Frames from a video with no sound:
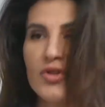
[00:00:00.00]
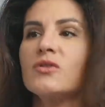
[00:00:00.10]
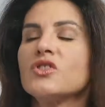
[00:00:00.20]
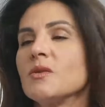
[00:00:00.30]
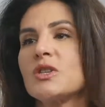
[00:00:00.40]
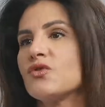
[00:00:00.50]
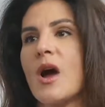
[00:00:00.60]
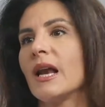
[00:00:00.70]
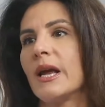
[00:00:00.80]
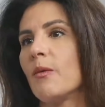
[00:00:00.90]
she was
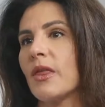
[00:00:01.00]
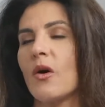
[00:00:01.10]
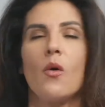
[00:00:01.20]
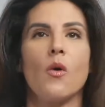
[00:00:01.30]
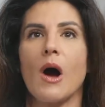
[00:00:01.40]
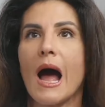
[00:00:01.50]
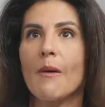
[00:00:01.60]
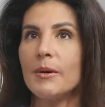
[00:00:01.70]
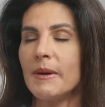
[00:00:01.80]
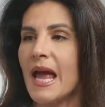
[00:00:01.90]
struggling with, or I
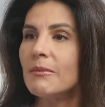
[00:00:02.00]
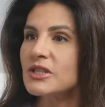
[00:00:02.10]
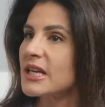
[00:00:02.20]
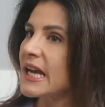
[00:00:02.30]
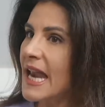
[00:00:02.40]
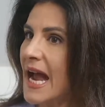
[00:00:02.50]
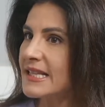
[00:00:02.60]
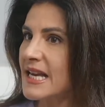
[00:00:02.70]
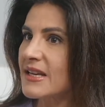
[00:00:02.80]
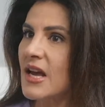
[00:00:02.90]
would be able to connect
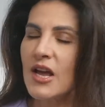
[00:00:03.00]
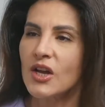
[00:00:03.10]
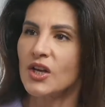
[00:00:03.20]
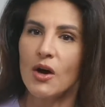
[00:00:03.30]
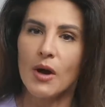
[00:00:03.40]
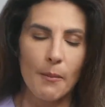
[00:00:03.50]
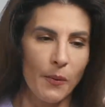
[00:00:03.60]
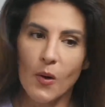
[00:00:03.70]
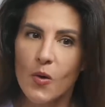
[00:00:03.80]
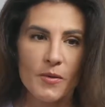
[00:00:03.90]
and,
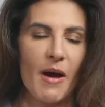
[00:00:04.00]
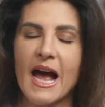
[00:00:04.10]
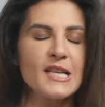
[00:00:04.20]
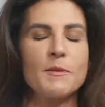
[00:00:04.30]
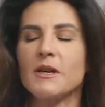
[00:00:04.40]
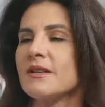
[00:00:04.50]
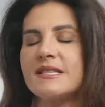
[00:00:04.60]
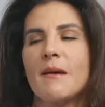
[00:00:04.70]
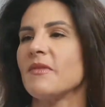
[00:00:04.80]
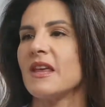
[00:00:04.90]
applaud my husband on
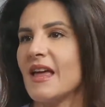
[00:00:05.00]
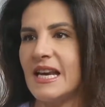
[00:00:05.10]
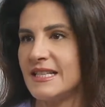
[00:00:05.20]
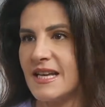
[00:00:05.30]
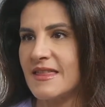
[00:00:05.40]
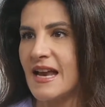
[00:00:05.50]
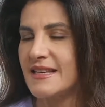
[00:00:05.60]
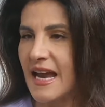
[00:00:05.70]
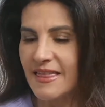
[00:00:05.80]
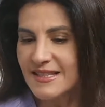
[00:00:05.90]
something that he did that
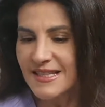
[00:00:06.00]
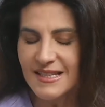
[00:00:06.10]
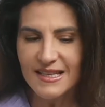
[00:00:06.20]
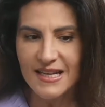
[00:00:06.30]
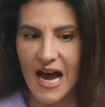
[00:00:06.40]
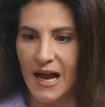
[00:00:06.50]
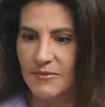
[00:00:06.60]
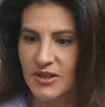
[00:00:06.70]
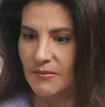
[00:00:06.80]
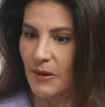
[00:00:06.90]
day. This is the time
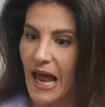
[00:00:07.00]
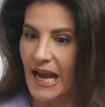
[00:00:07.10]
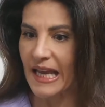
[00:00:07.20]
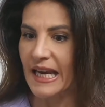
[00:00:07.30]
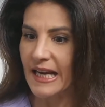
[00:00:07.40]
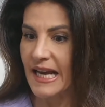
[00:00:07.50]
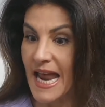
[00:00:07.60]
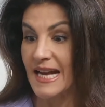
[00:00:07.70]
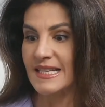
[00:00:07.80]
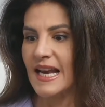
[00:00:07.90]
to plug in and
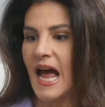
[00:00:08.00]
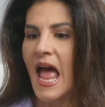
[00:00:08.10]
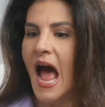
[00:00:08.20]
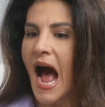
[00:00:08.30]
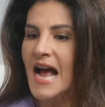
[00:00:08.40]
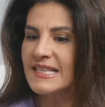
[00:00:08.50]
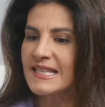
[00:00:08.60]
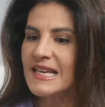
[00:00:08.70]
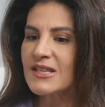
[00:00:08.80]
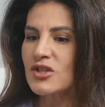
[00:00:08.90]
connect. And I
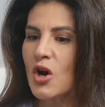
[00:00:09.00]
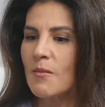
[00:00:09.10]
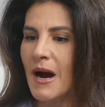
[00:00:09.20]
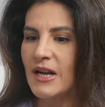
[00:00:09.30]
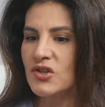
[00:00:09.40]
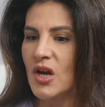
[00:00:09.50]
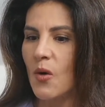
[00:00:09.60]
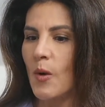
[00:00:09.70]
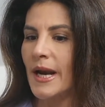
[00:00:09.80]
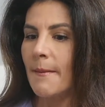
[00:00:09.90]
see it so much
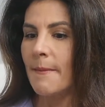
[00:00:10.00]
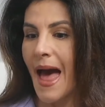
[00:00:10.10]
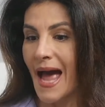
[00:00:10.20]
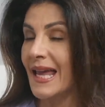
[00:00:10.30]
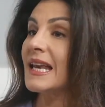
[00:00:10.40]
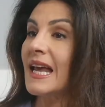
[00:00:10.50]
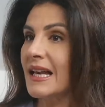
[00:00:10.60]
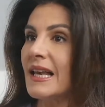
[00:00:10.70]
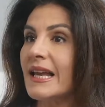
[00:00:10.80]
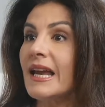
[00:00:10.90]
when I'm back in
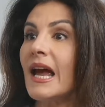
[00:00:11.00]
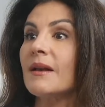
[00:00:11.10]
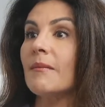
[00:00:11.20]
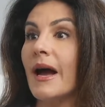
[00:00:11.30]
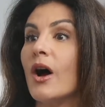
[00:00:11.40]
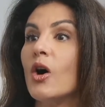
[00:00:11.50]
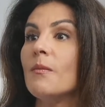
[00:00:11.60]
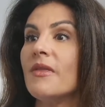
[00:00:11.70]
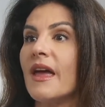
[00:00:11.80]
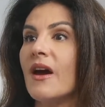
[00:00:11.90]
Italy at my
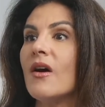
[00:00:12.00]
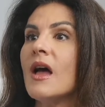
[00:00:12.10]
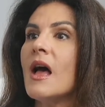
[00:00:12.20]
home there.